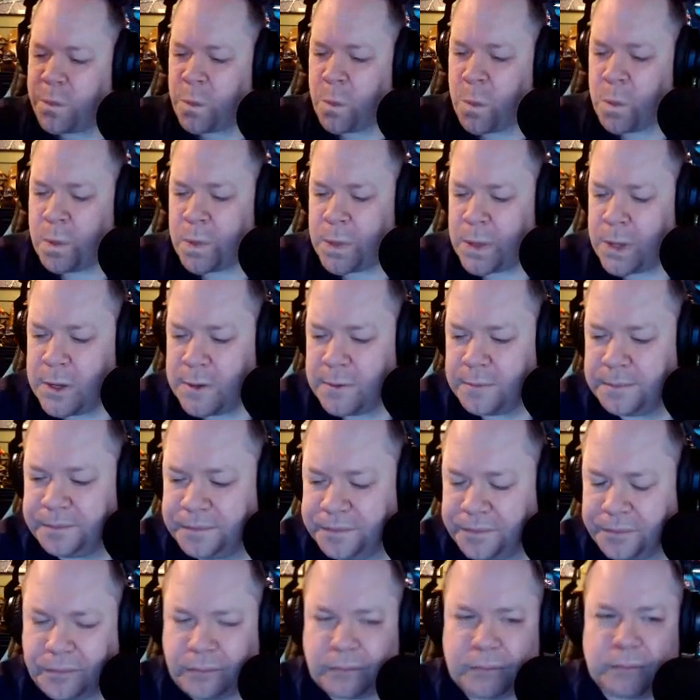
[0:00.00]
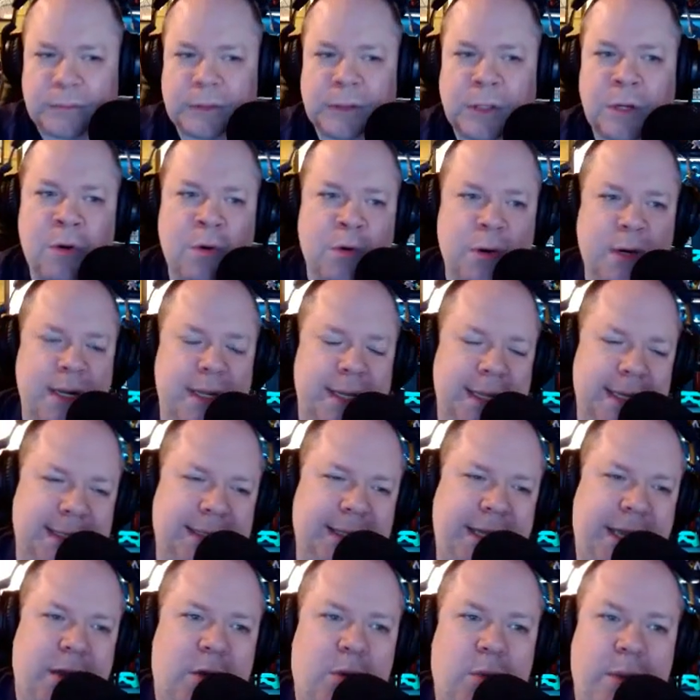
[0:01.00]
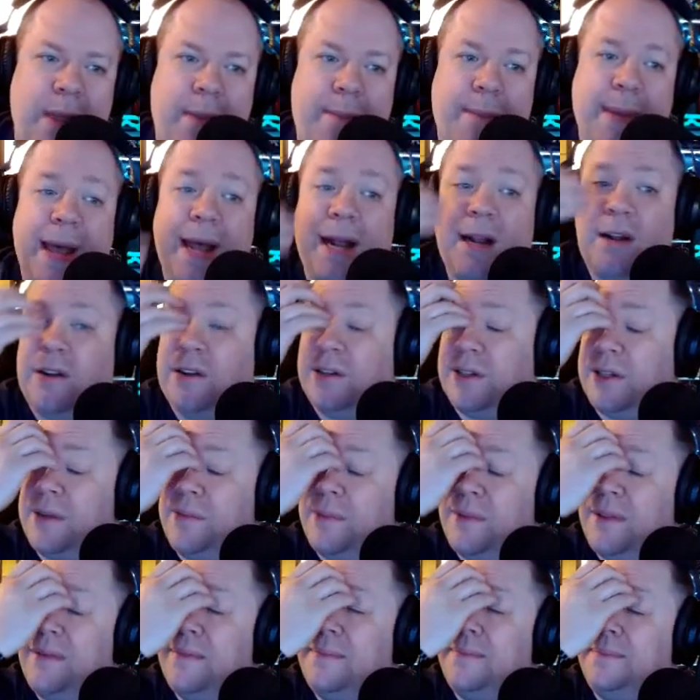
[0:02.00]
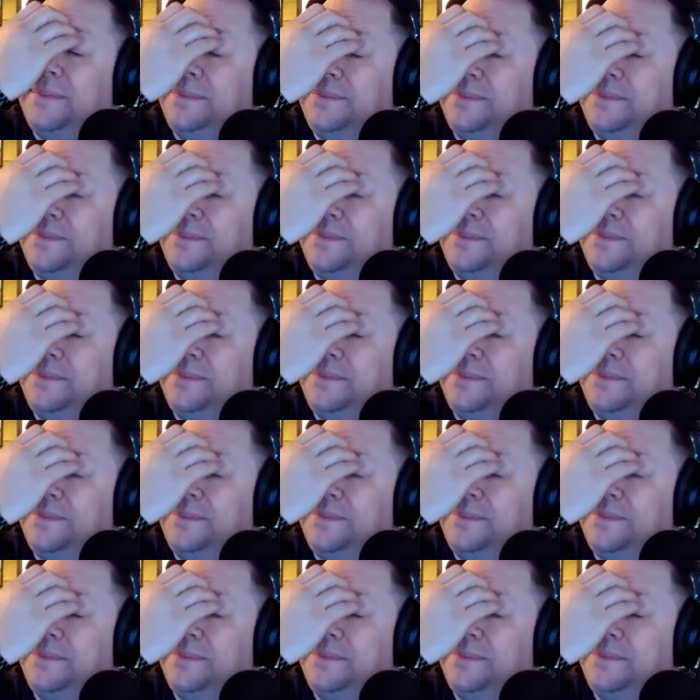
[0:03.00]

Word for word: Interesting. Or did they scale way back or something?